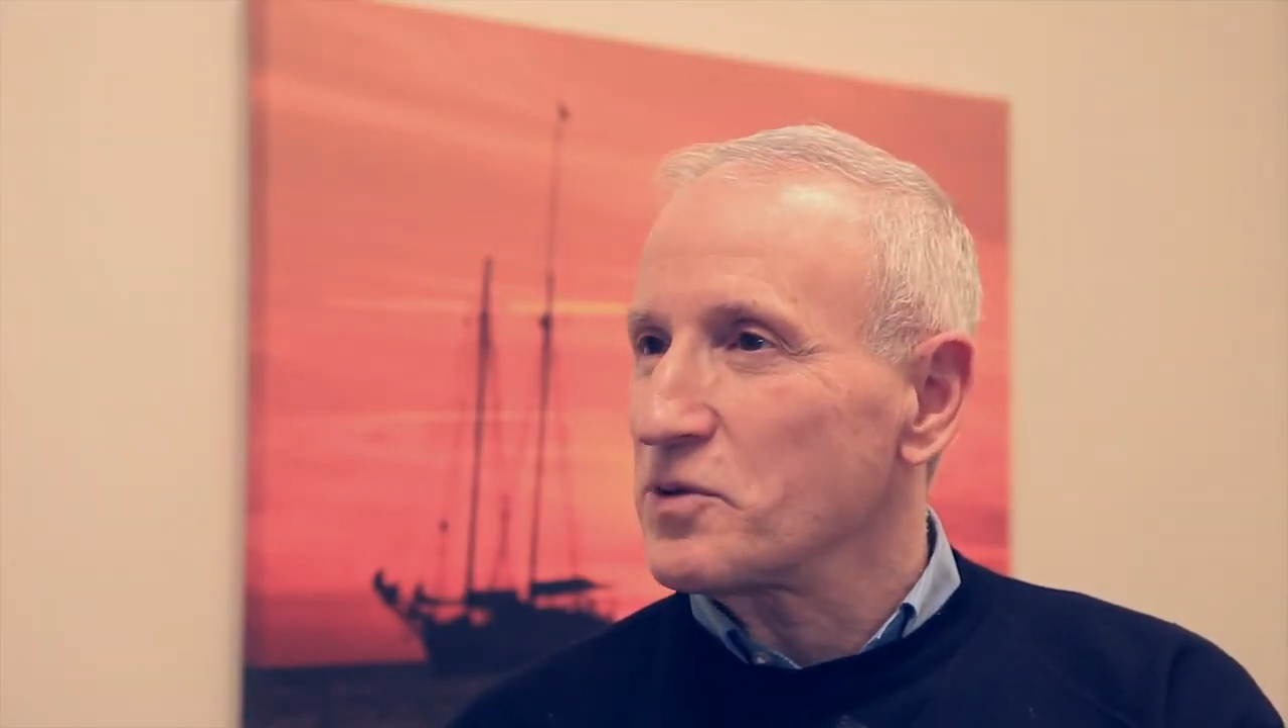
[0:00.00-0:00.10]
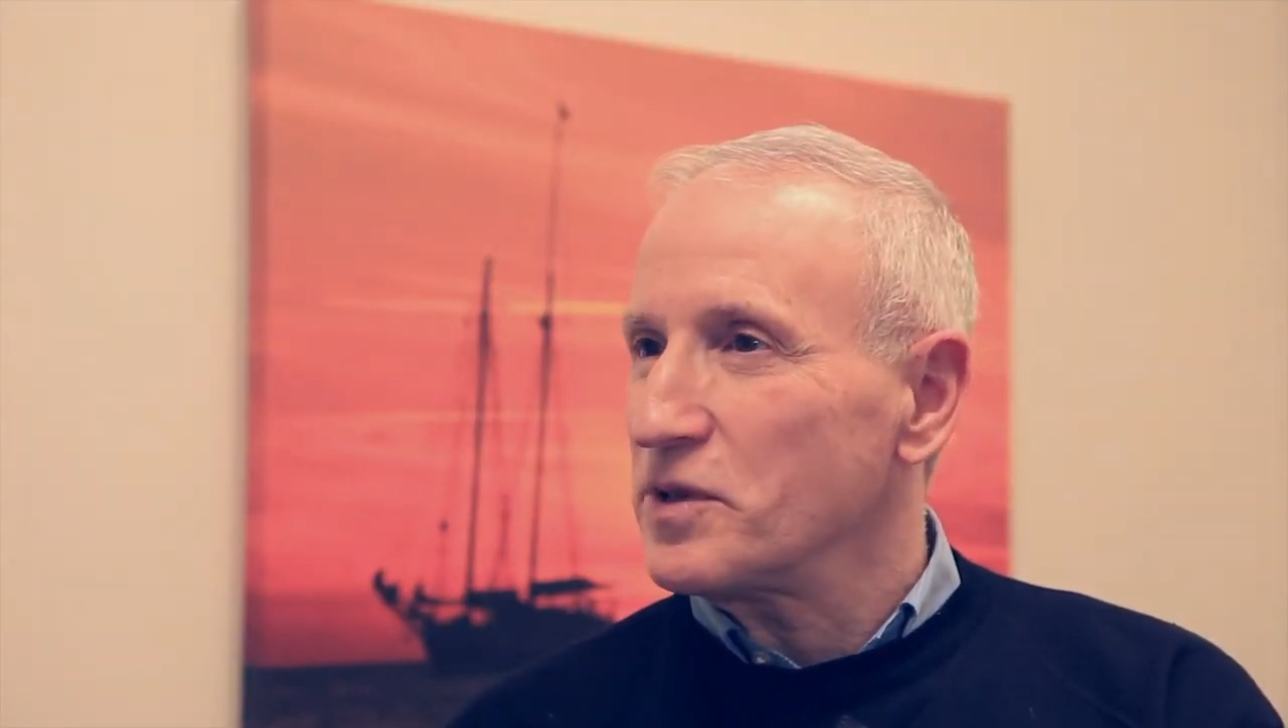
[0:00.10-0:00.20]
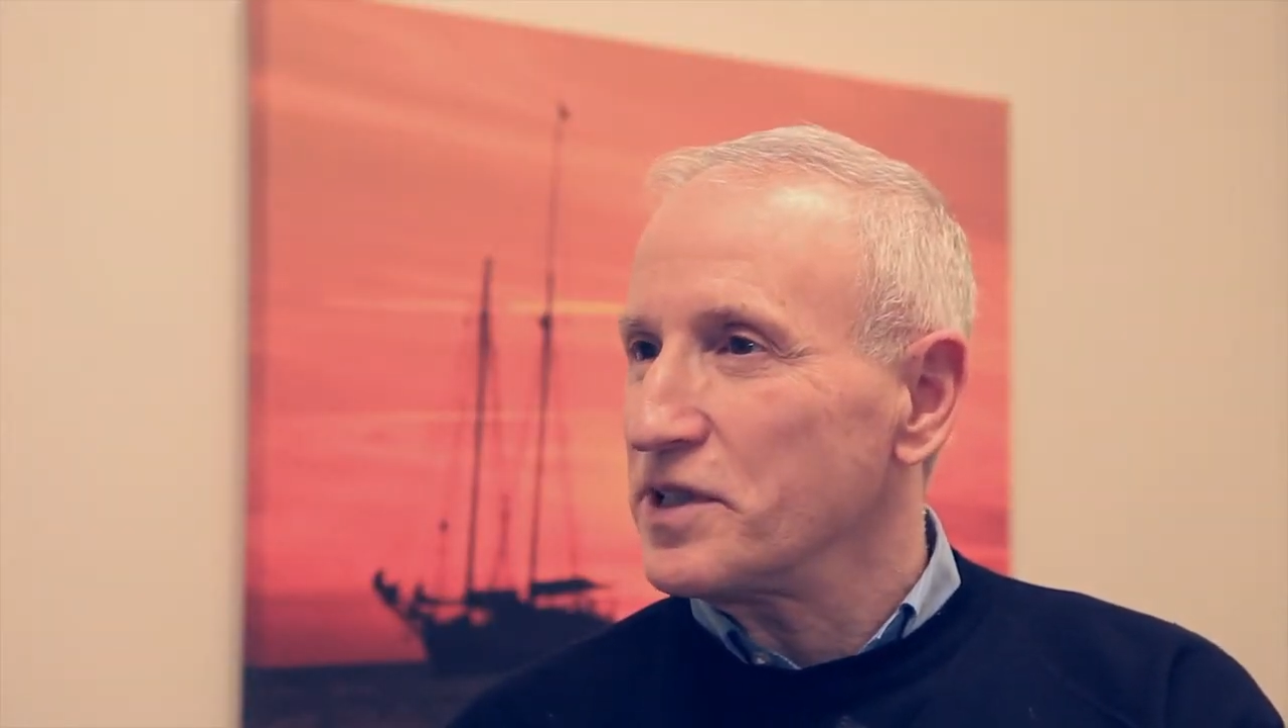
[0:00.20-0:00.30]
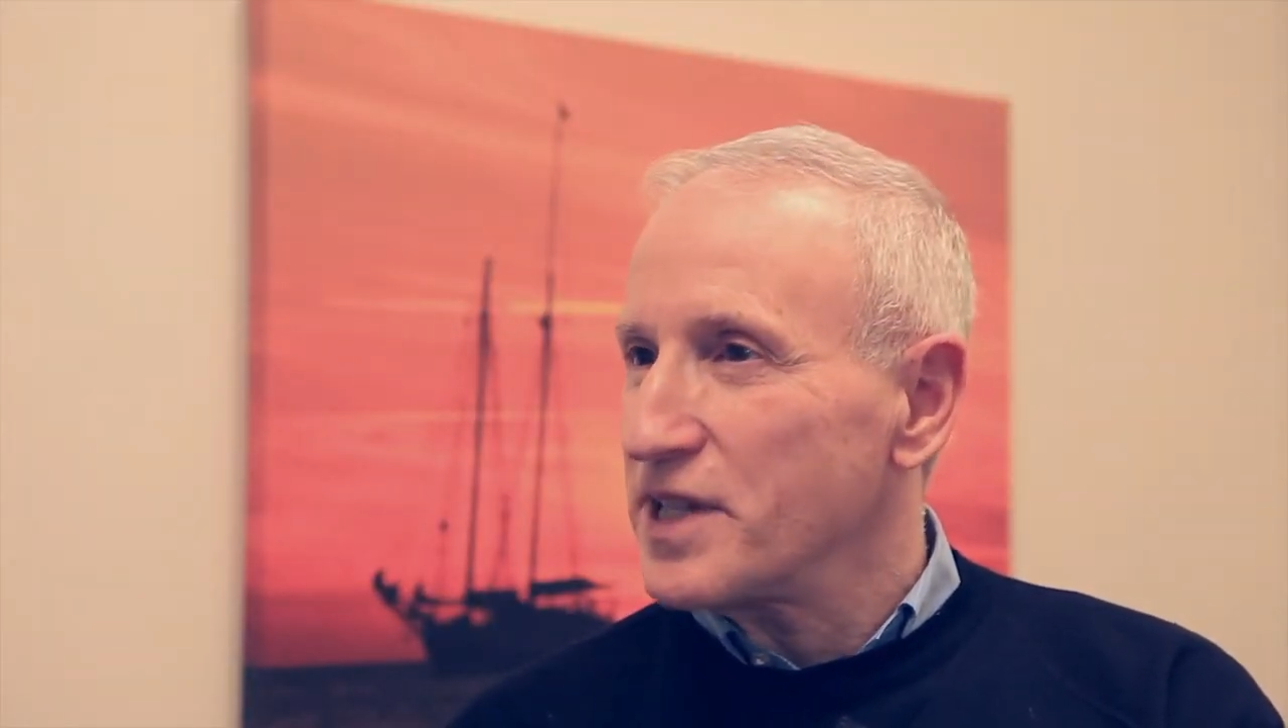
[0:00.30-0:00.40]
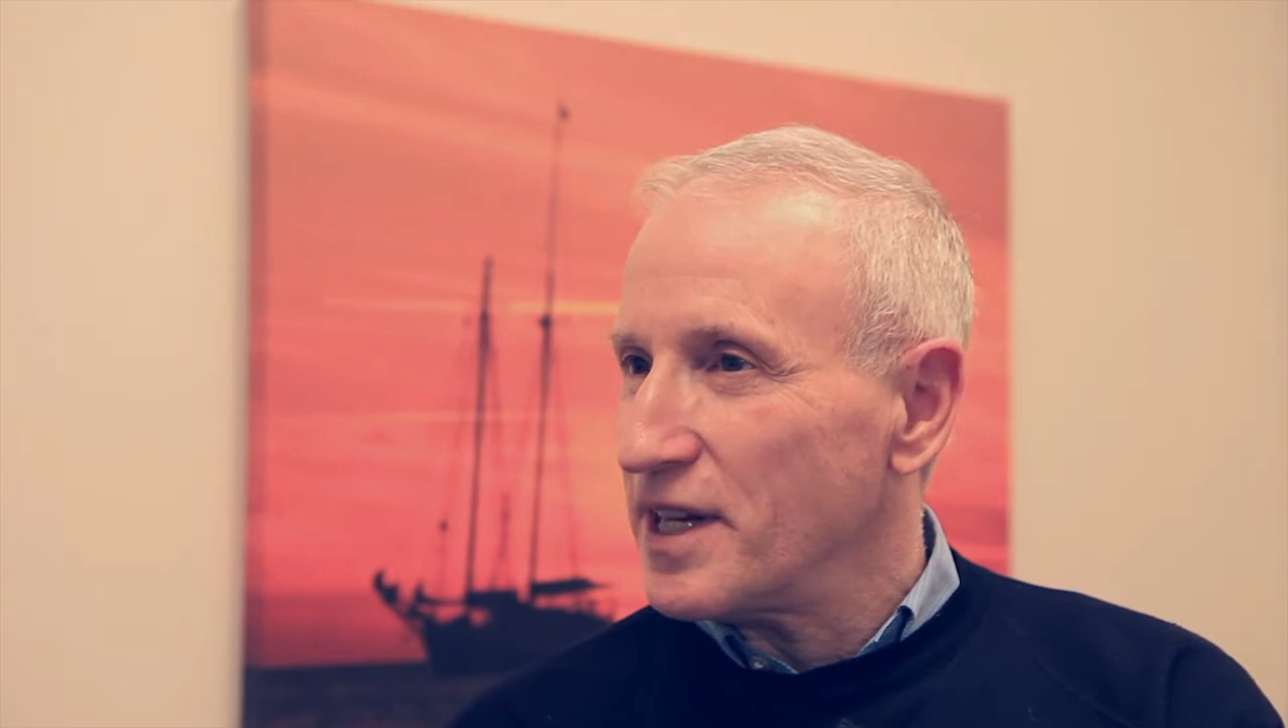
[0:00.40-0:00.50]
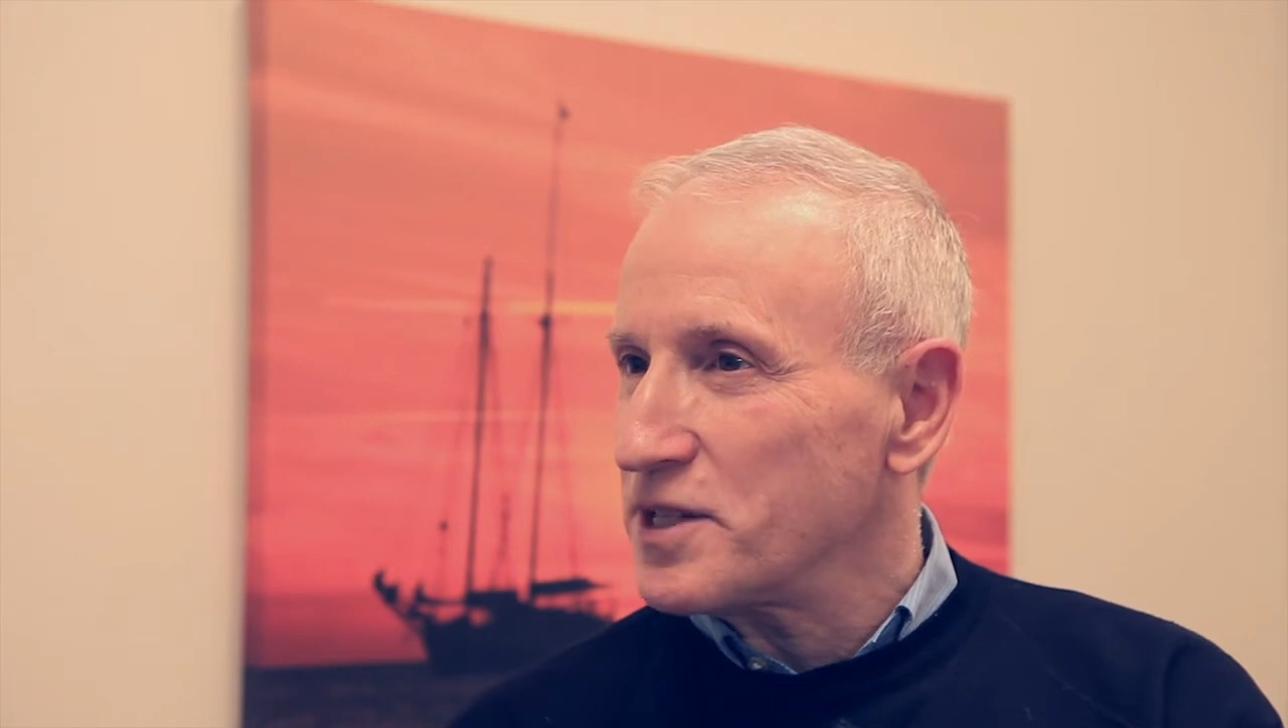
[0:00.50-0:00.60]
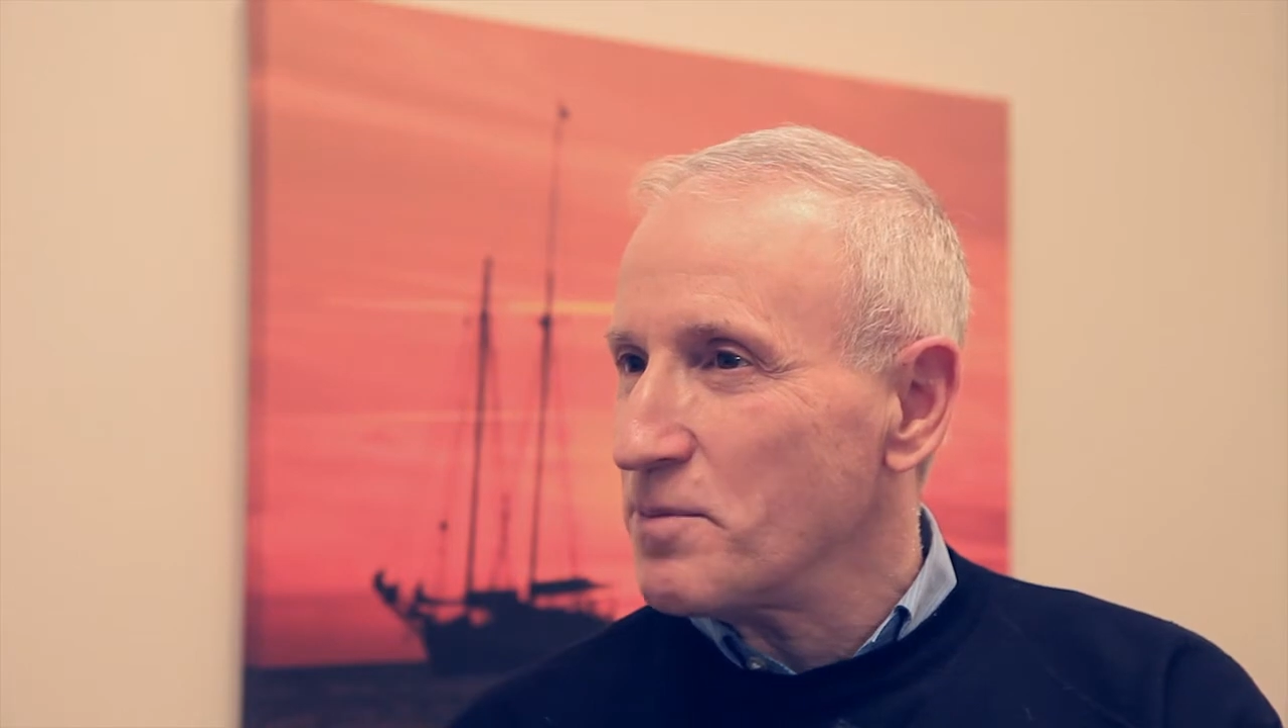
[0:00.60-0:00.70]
with the TENS